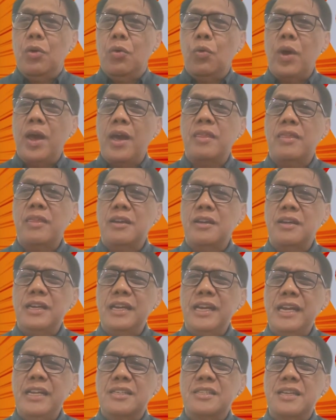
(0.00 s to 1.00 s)

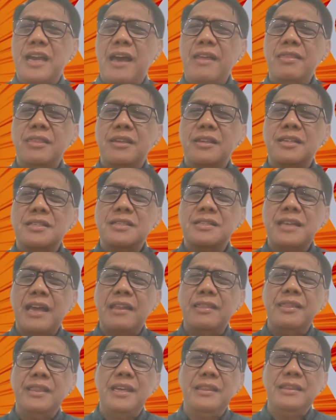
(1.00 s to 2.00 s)
whether it's
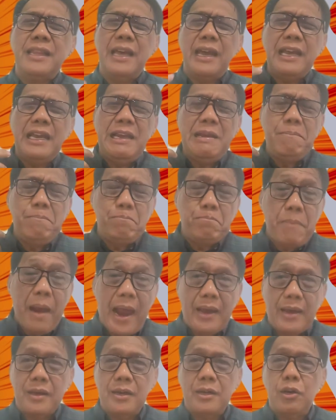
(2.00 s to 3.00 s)
understanding the
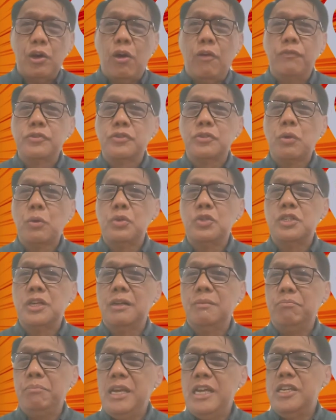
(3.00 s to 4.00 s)
impact of
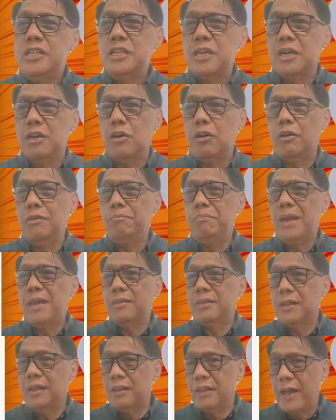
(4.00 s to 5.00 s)
social media on
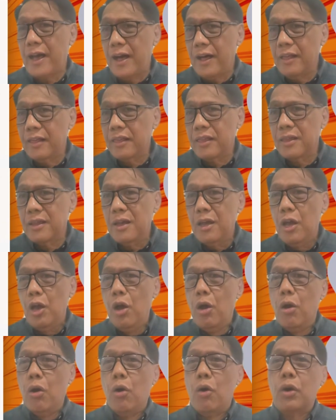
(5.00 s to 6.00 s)
mental health
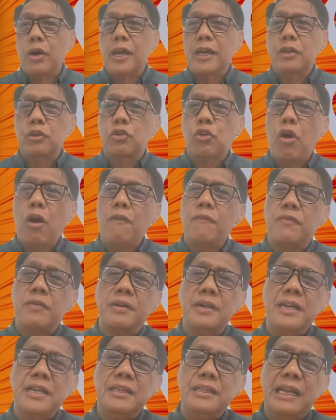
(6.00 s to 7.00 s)
or
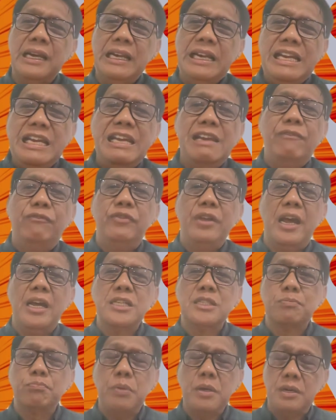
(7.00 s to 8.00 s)
uncovering the lived
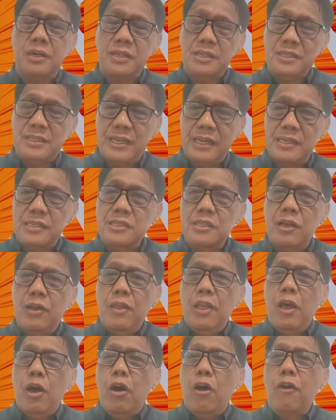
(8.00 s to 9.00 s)
experiences
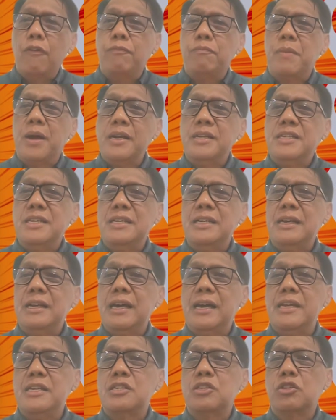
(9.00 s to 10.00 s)
of
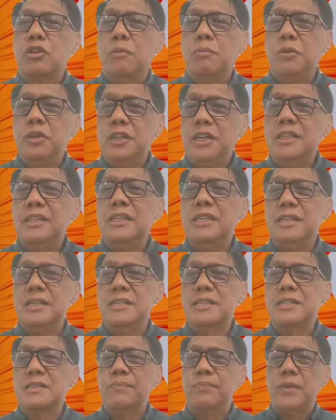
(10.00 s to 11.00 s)
marginalized
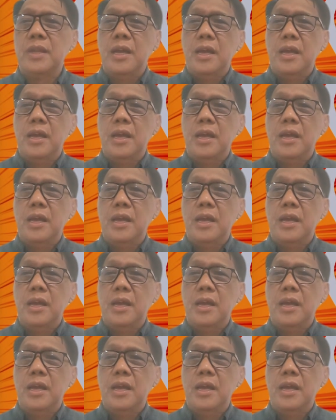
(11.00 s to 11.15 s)
communities,